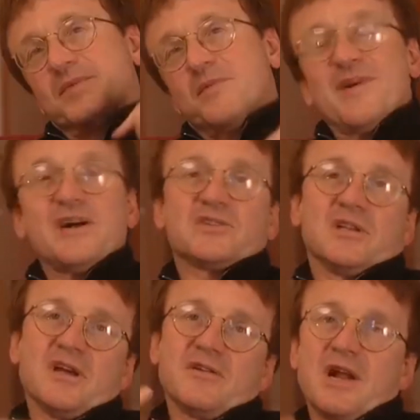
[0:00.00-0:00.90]
The
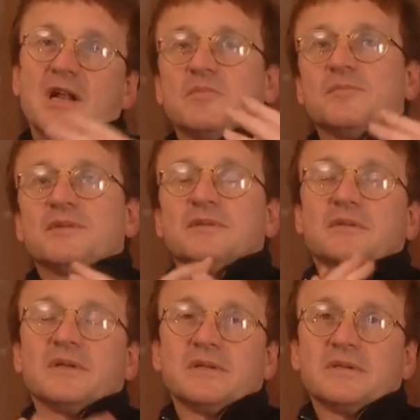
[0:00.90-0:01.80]
Barcelona album
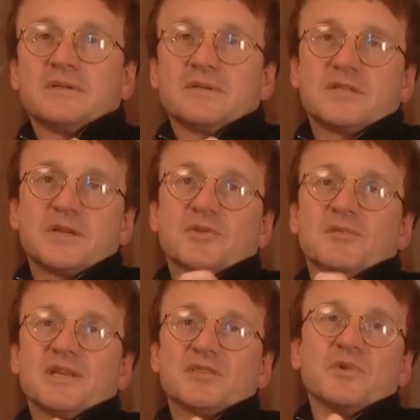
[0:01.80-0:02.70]
and
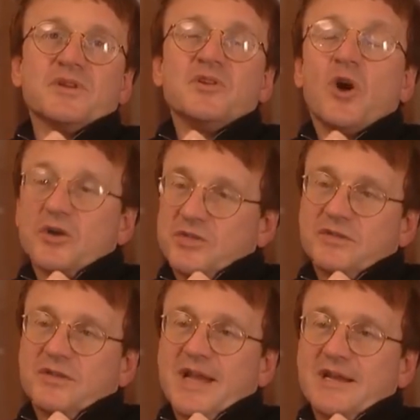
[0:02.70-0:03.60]
subsequent things were
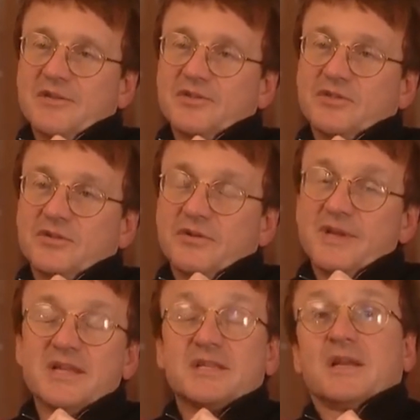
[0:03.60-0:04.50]
not the end of the
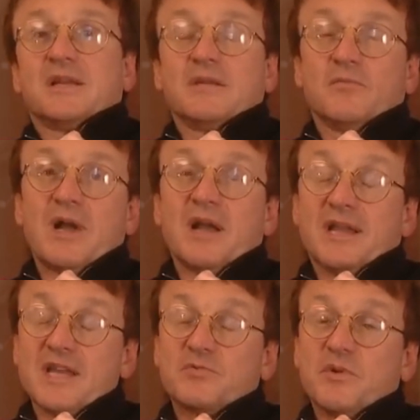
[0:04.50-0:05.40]
story. Yes, but I
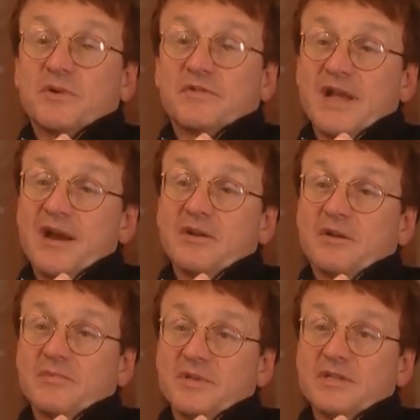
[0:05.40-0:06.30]
guess we would have carried
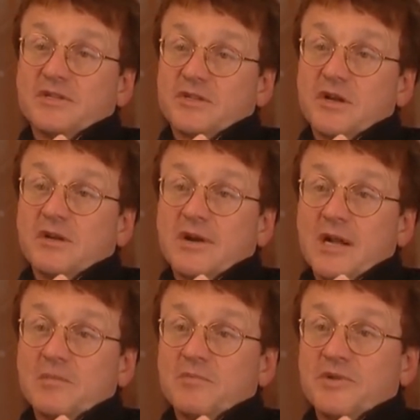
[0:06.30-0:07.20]
on with his solo
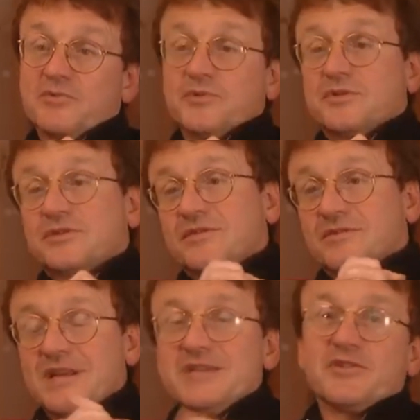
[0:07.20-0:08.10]
album, which was
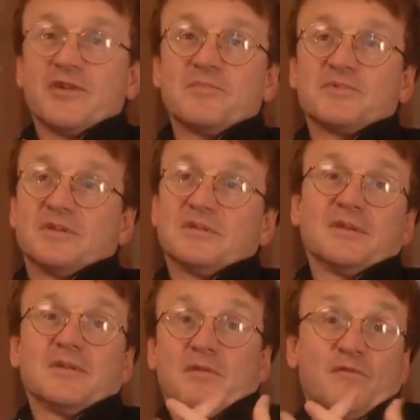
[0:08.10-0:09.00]
interrupted,
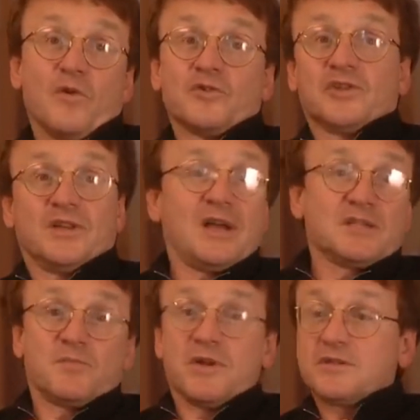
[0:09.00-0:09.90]
fortunately, I
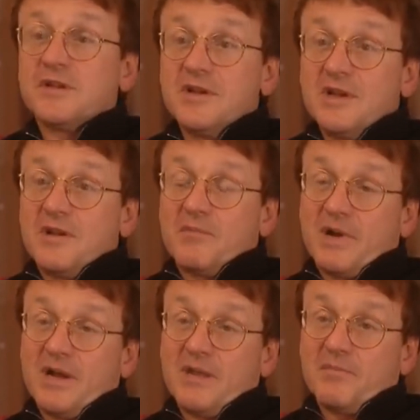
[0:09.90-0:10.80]
suppose,
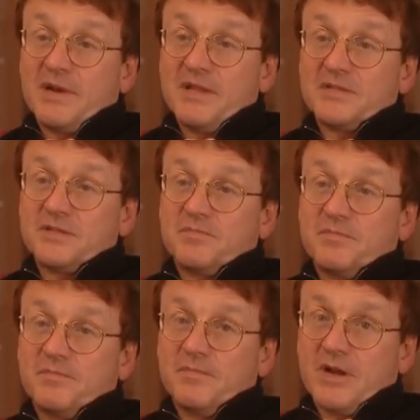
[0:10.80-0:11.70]
by this
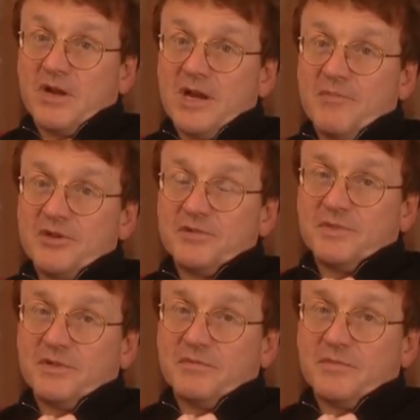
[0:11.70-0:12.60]
collaboration with